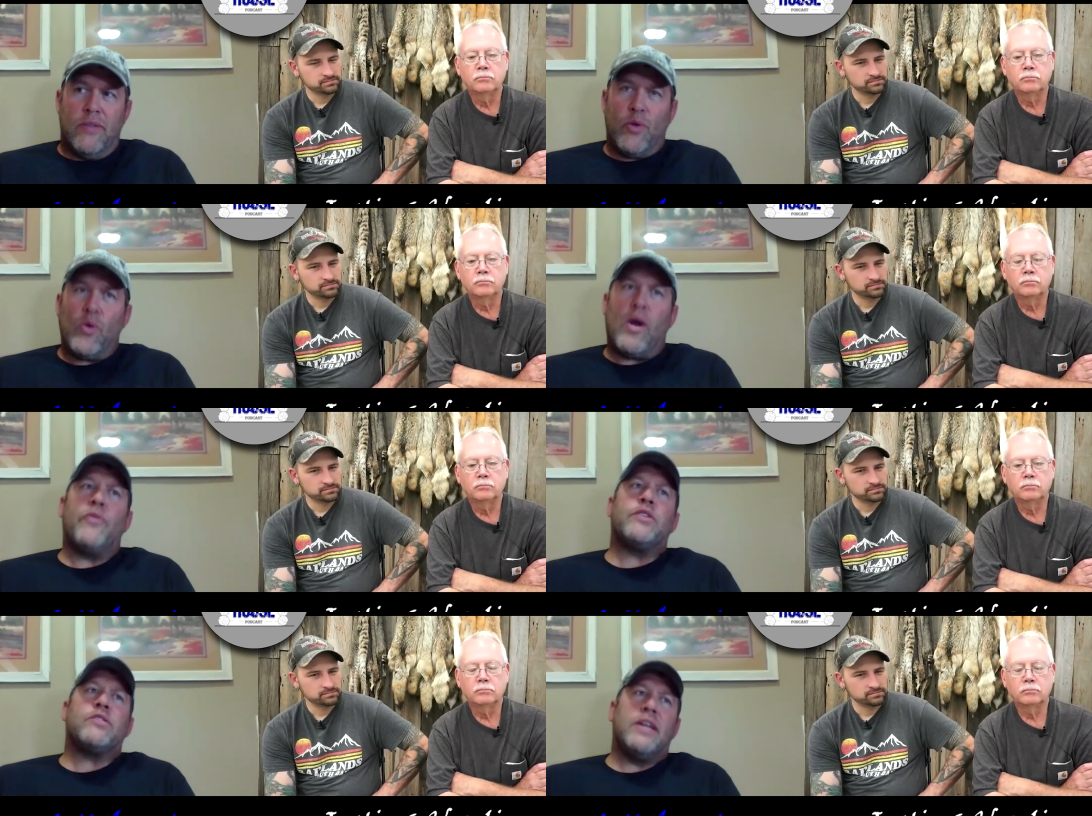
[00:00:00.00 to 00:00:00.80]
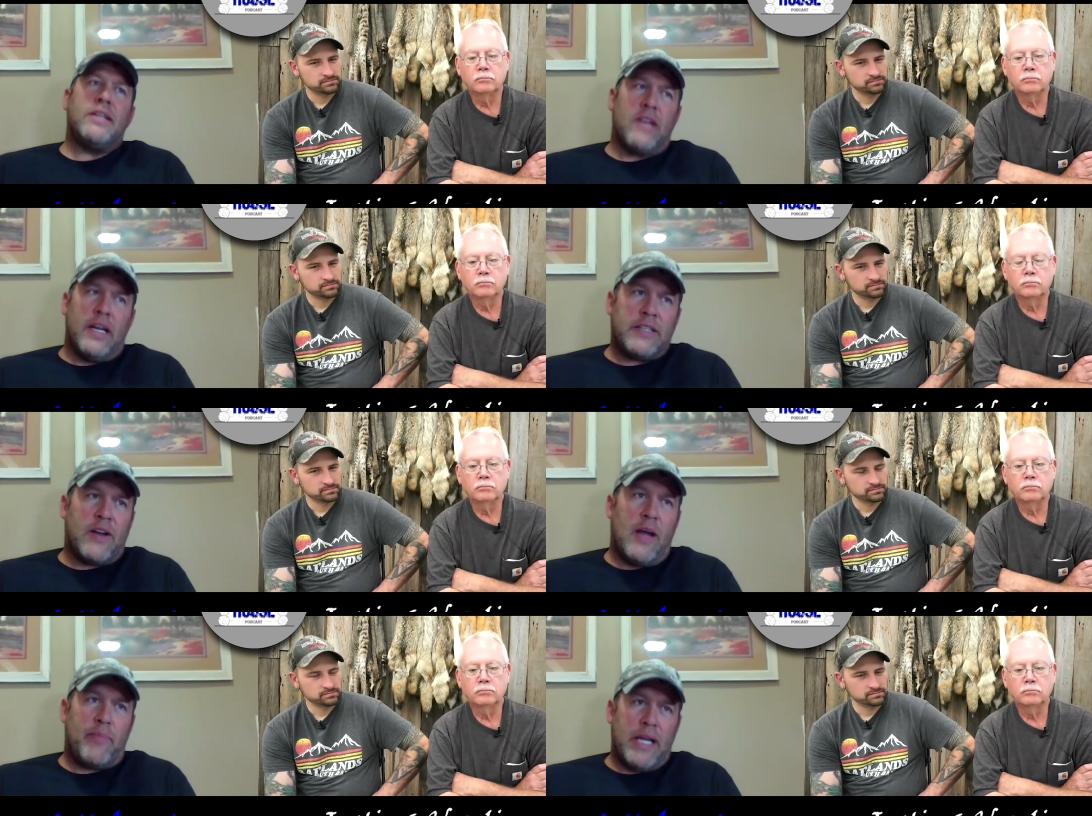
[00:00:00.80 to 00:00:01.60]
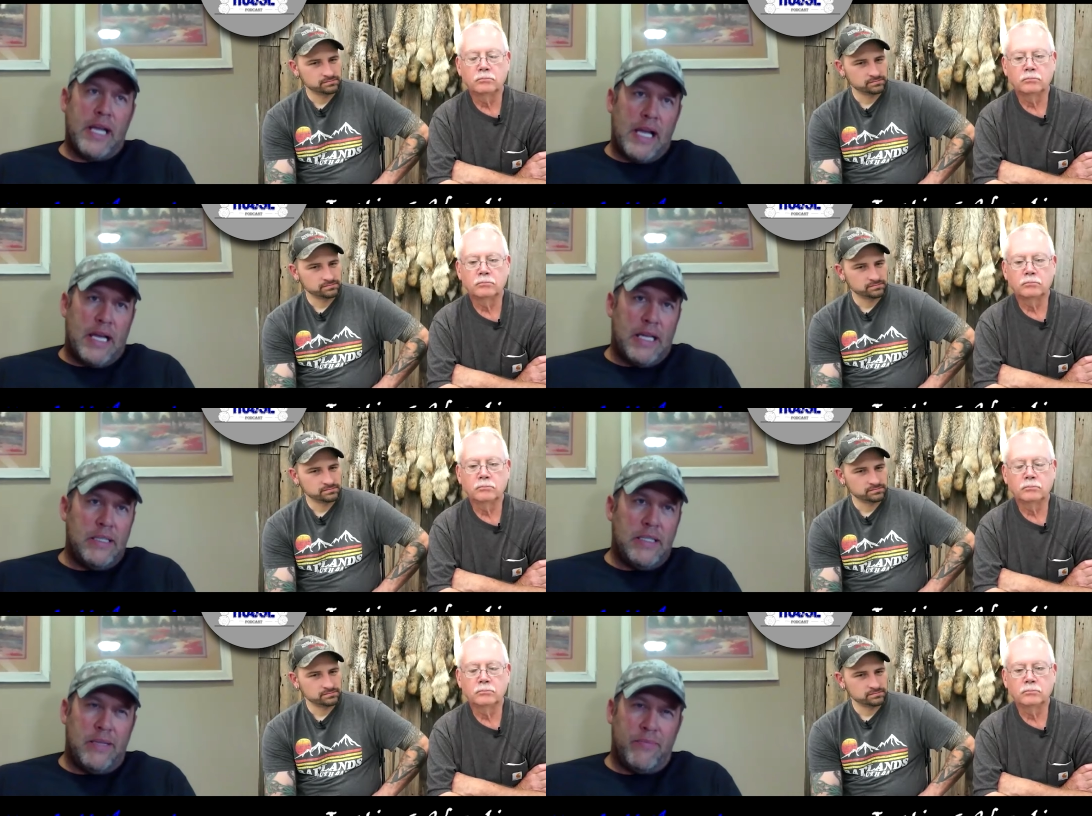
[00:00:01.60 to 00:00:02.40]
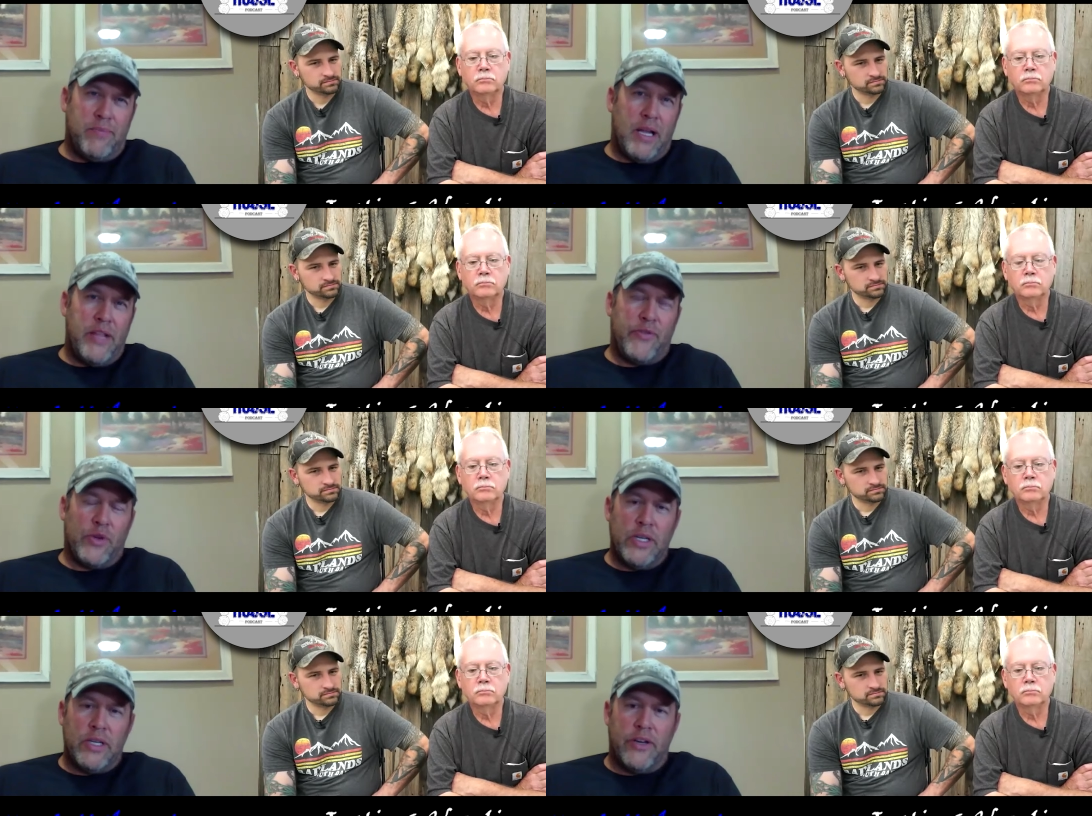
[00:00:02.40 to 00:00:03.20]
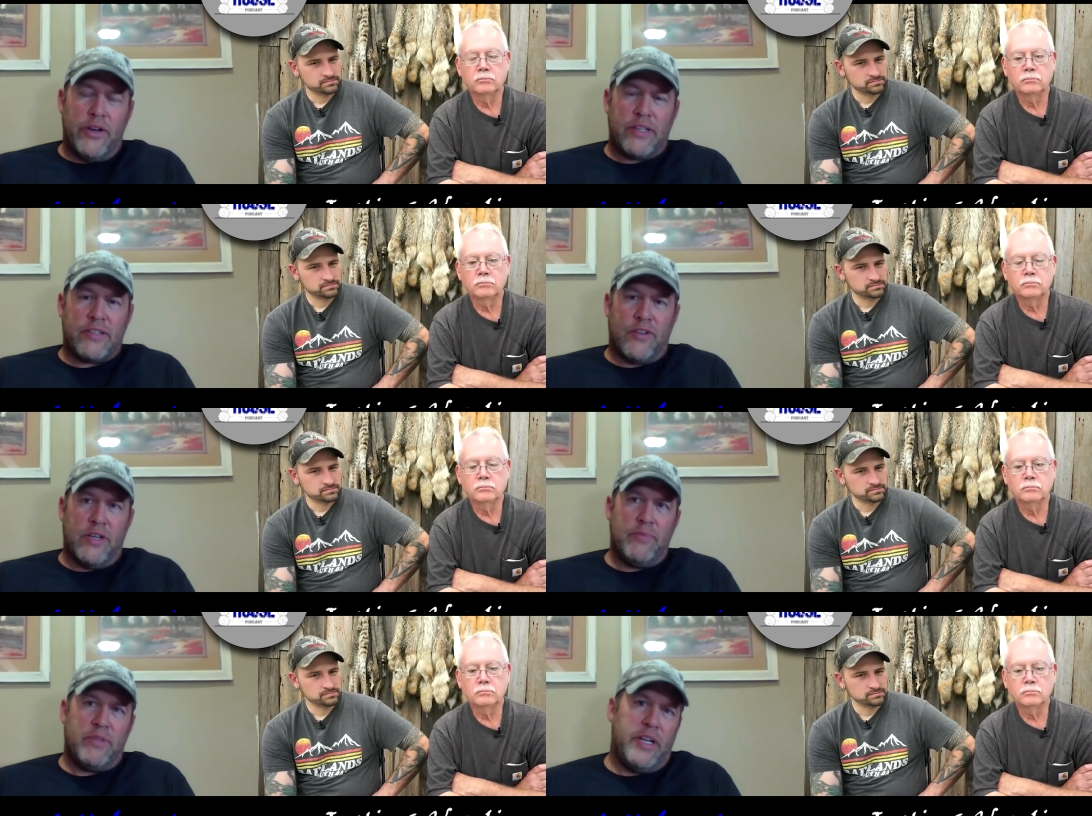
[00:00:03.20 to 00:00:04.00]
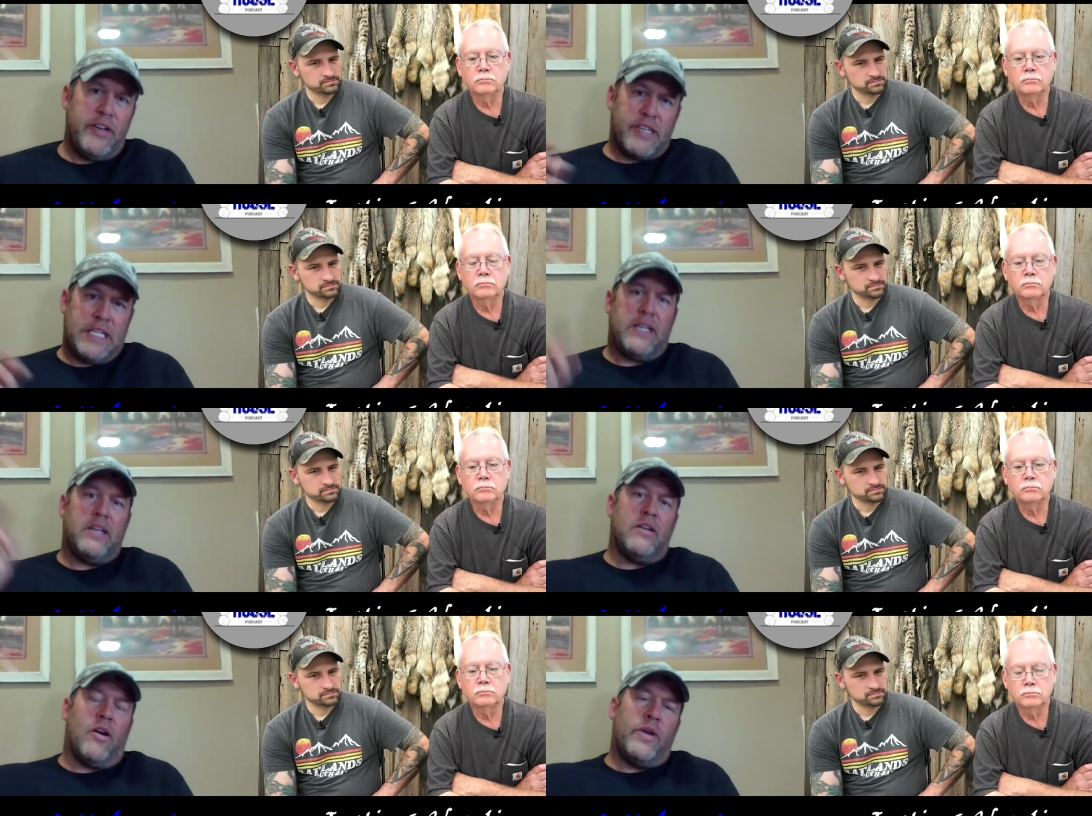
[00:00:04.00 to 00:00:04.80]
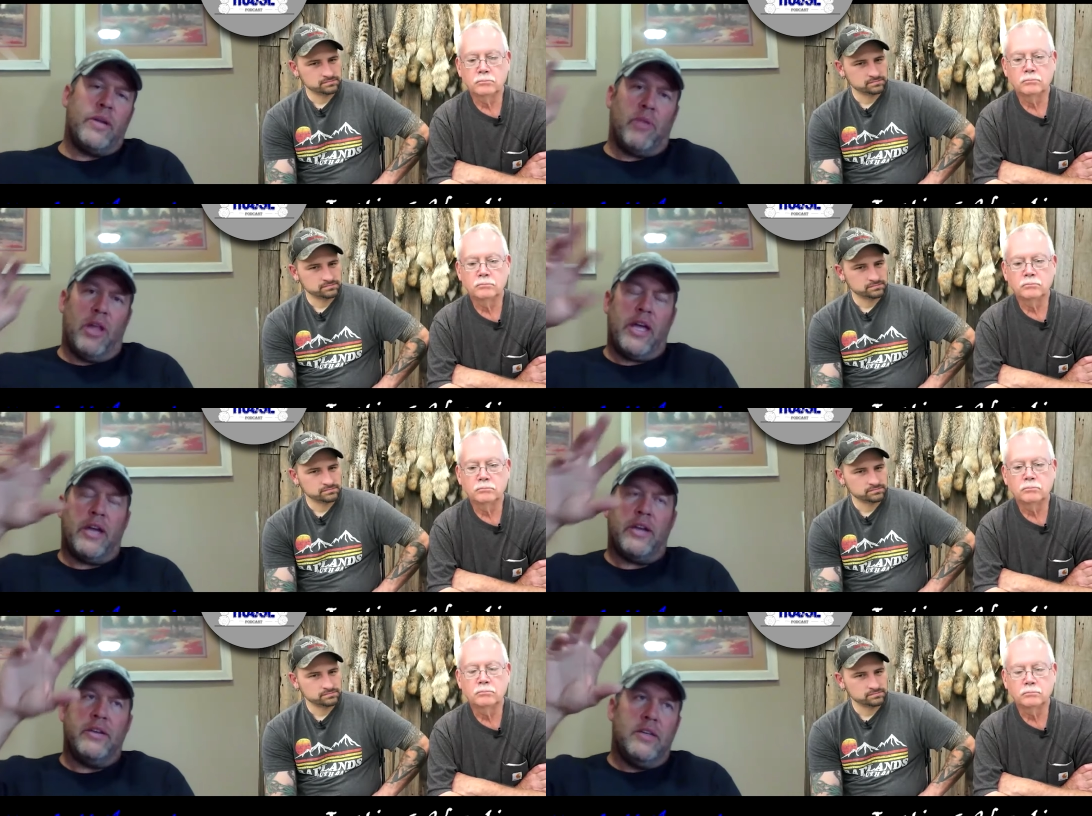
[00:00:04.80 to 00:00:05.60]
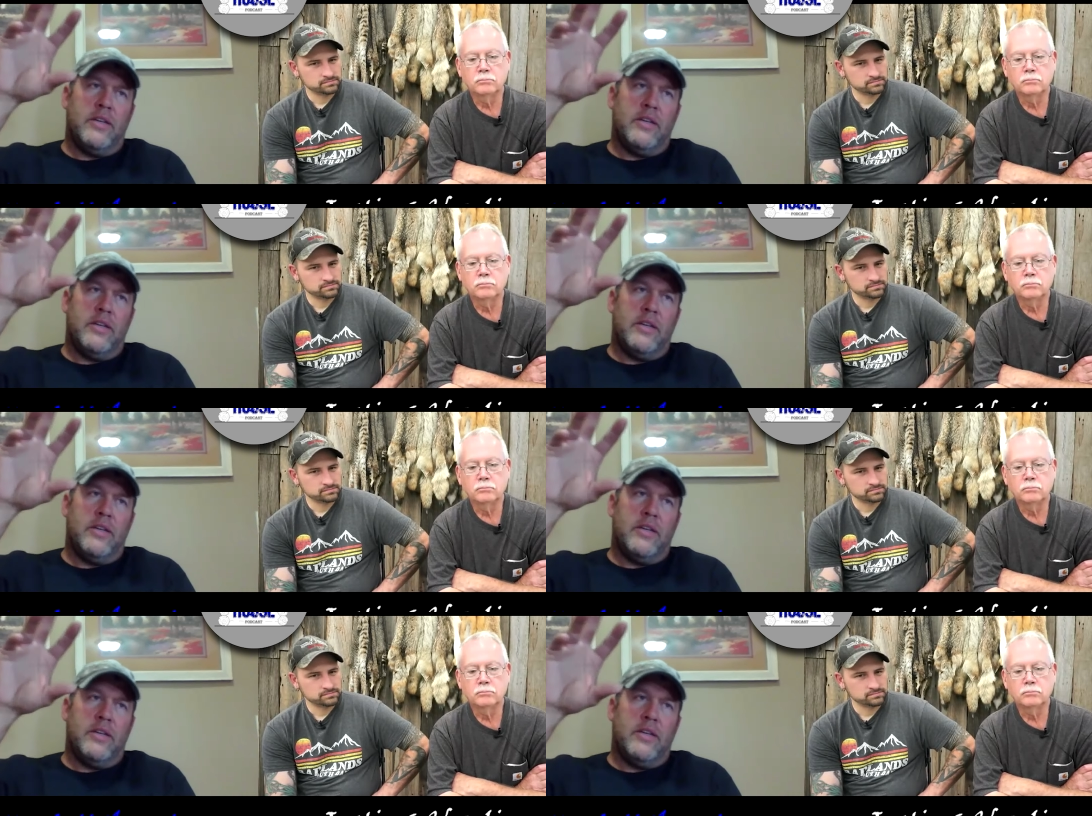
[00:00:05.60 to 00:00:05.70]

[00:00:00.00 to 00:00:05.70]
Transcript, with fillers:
Speaker 1: throughout the states I trap, I got probably 300 extremes in each state already planted